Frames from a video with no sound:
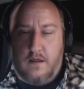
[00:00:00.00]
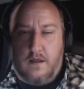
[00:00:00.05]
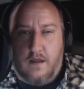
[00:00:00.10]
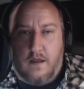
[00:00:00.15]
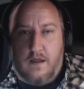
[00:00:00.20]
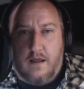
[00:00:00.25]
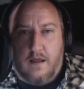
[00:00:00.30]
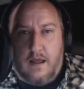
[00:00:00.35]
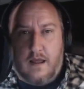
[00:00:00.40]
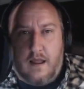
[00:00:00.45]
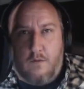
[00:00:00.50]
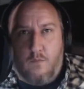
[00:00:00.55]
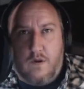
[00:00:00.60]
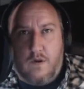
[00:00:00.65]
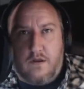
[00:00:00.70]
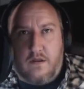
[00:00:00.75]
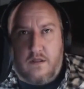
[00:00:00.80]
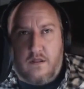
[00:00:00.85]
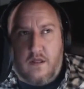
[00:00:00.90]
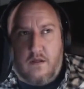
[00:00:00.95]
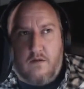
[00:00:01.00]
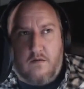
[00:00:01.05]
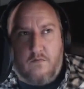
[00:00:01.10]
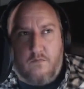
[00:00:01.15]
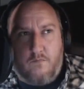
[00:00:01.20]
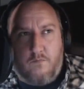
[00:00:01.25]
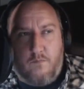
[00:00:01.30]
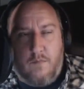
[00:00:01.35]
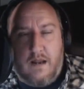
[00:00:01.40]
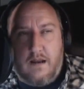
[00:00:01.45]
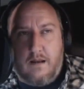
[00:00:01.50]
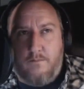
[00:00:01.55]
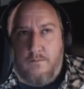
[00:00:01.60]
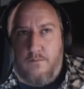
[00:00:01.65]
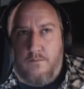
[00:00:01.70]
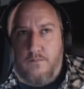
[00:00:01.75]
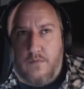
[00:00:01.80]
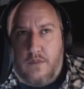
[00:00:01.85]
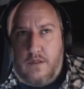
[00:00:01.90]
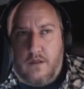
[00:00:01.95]
I went to the meetup,
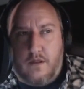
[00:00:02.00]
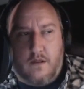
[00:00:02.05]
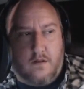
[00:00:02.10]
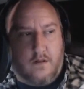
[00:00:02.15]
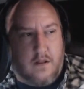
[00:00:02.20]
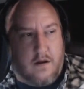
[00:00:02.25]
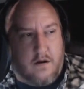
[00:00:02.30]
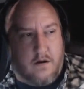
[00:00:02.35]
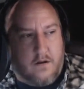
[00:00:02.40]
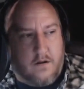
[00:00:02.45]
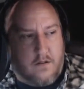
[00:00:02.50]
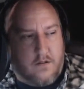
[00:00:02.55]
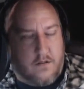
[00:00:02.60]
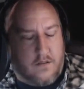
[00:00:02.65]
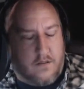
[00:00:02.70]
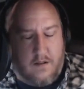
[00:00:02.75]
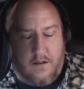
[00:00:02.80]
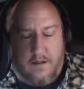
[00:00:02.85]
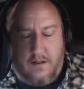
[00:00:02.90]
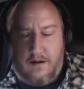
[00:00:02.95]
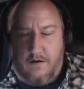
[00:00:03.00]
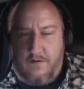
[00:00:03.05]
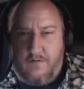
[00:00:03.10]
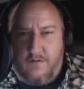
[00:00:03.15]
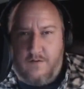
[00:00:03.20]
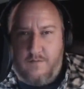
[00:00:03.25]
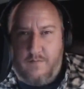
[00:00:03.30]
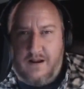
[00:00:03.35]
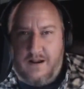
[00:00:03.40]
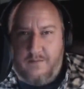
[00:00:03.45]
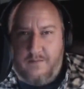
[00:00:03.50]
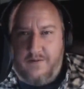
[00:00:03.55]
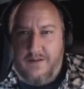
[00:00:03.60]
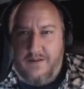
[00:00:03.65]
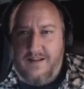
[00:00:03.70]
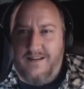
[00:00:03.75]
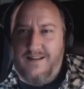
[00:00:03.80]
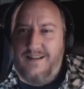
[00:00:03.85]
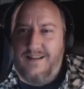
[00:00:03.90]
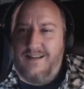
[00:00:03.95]
the Laravel
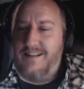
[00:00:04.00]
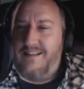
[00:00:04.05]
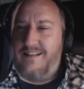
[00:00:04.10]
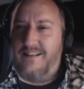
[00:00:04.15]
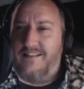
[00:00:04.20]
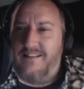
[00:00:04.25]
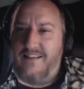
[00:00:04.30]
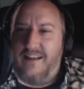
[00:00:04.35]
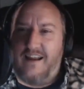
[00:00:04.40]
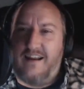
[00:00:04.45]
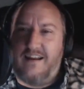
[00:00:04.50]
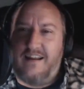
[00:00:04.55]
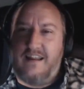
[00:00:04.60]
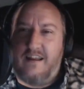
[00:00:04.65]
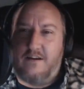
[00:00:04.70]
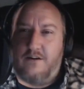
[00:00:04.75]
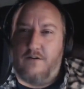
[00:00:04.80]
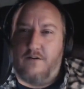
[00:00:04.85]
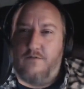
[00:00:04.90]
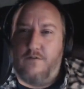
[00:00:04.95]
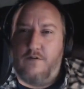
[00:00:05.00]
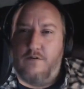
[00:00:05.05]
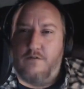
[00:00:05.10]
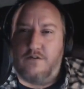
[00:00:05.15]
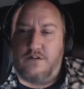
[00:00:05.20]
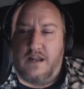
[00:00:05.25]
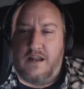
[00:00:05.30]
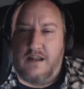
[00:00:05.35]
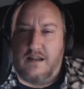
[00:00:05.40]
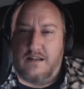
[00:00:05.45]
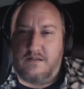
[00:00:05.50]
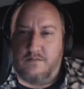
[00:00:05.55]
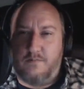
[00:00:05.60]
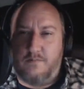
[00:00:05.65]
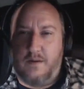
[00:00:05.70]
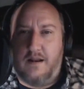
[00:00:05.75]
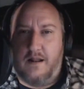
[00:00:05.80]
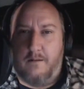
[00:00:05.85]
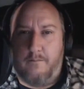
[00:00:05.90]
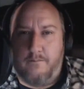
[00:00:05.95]
meetup, the San Diego Vue.js
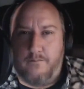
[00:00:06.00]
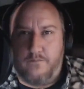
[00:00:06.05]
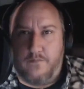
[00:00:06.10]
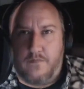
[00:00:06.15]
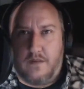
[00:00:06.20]
meetup,